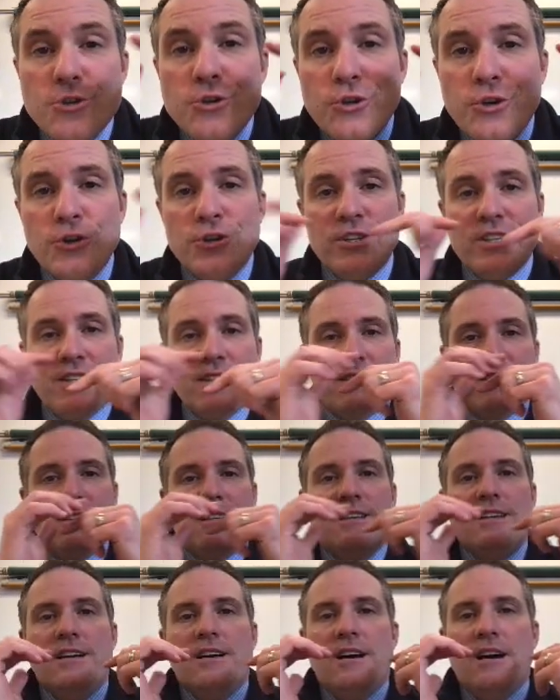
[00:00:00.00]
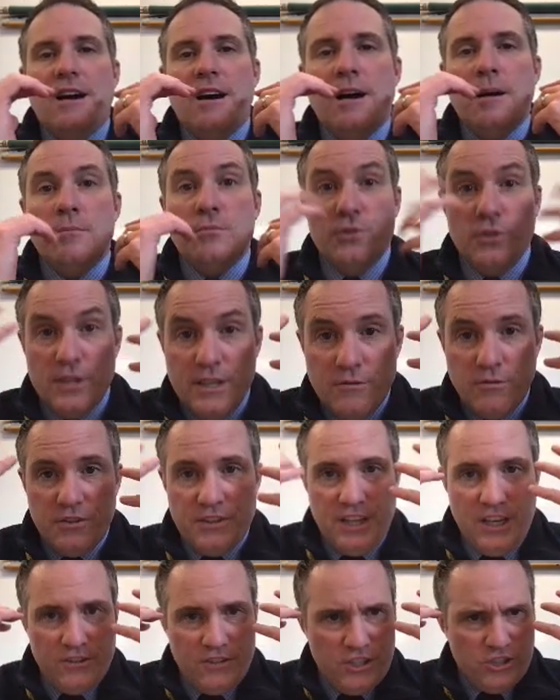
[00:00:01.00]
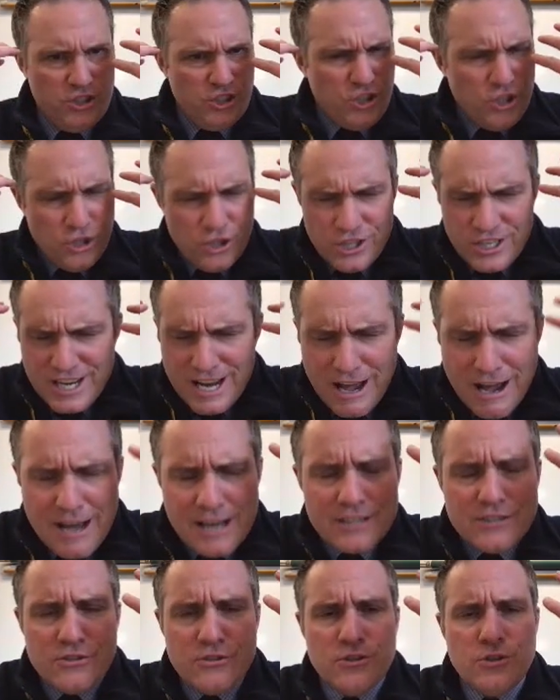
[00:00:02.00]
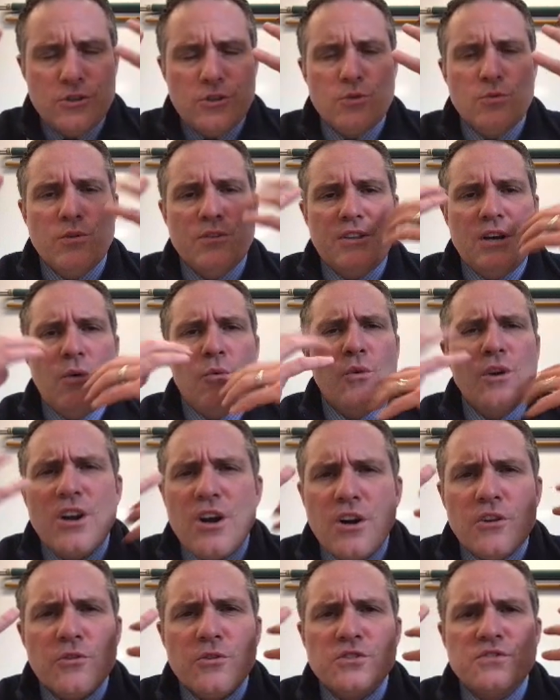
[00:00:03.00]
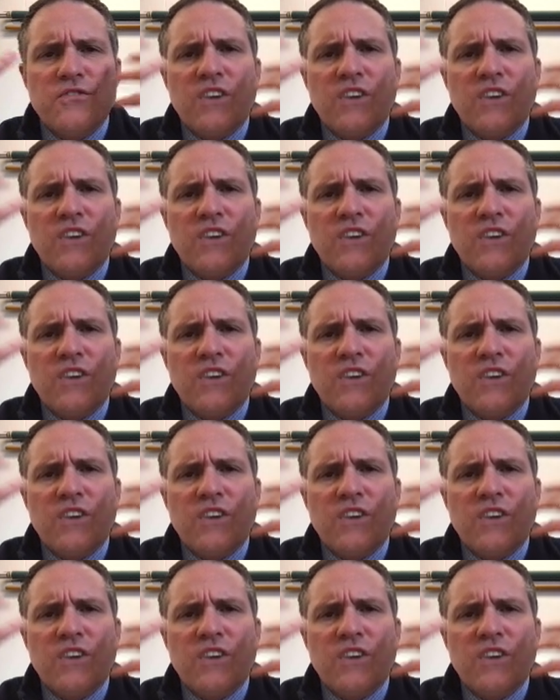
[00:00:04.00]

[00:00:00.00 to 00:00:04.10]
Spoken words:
couldn't live without, that you could not do without. What are those